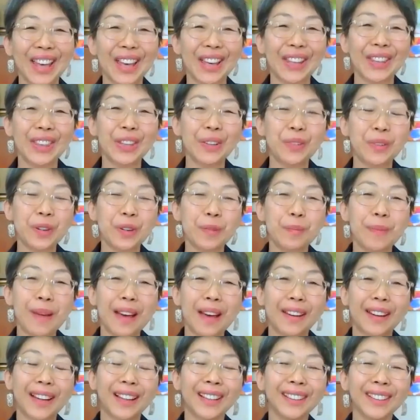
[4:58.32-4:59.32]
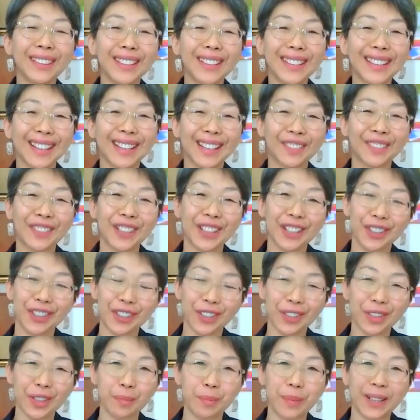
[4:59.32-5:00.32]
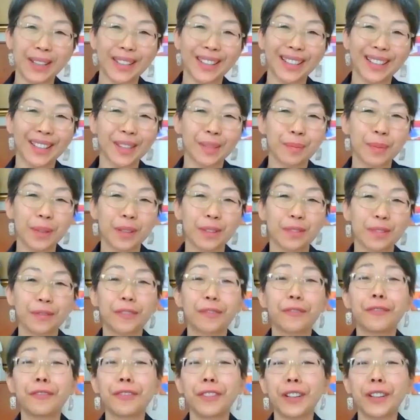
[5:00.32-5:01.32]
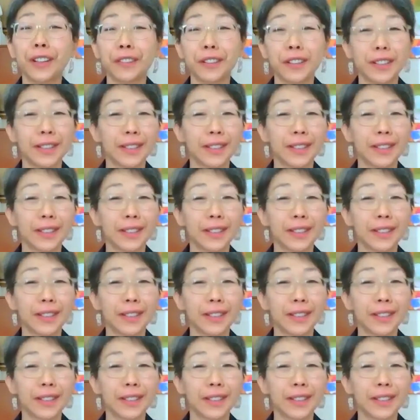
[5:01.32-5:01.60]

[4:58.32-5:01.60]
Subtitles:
There were about 110 registered participants from various